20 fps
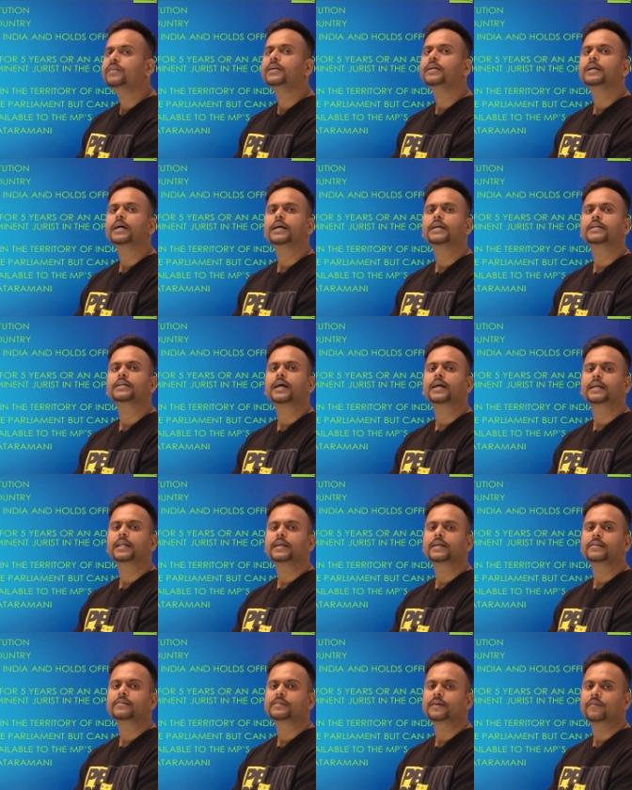under
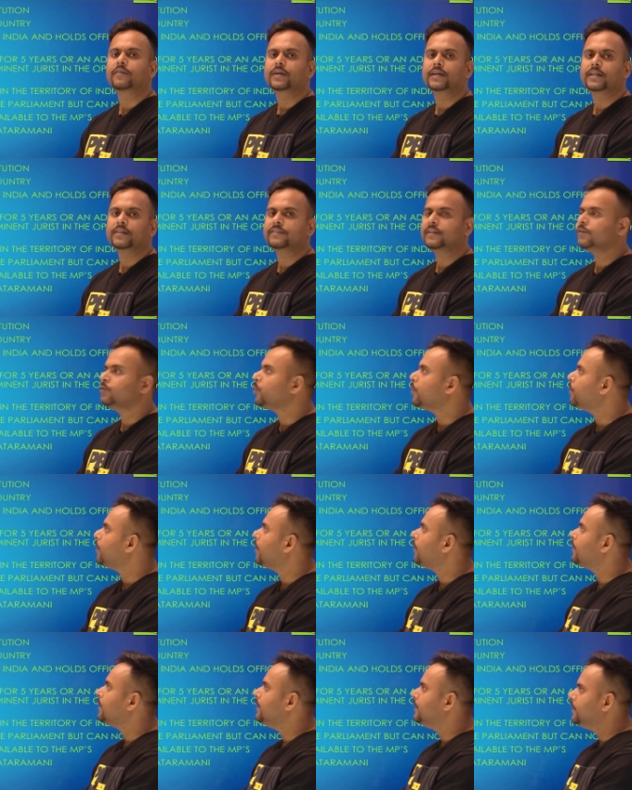Article 76 of
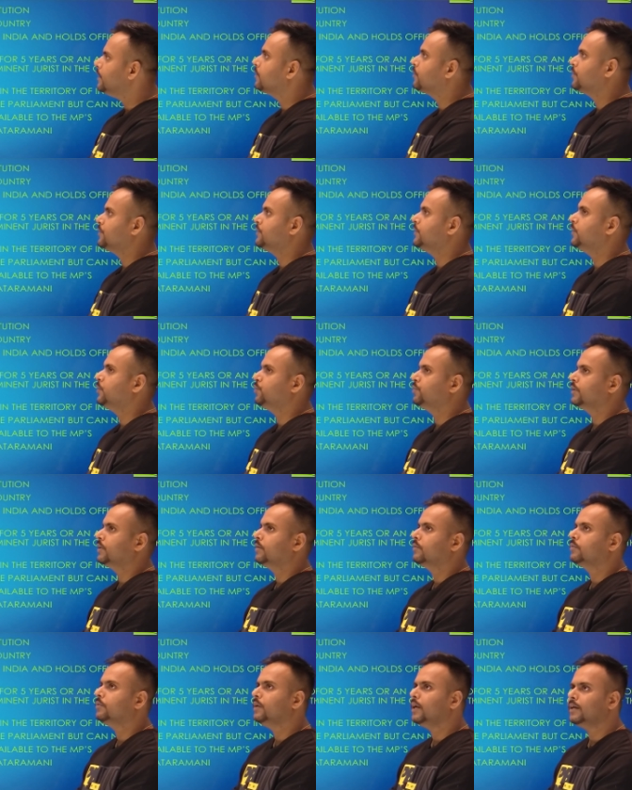our Indian Constitution.
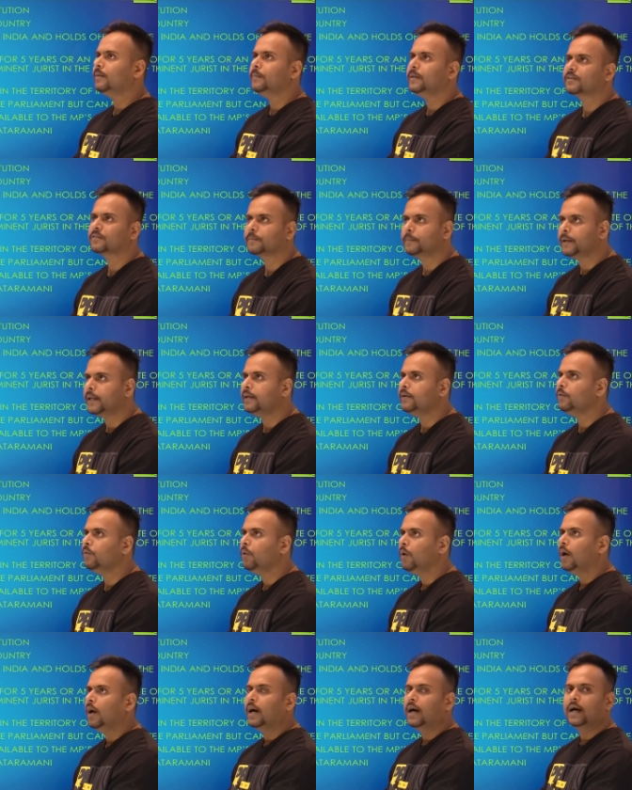So let me explain you,
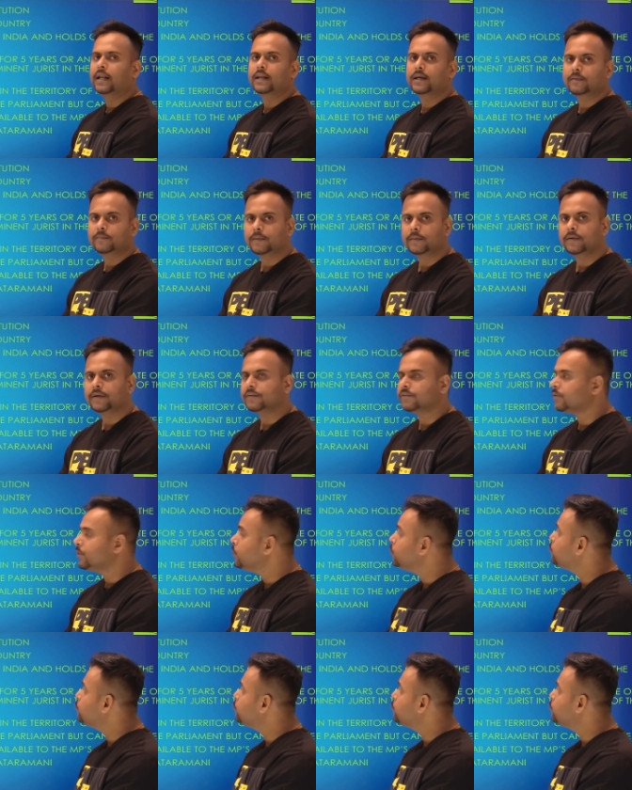let me introduce you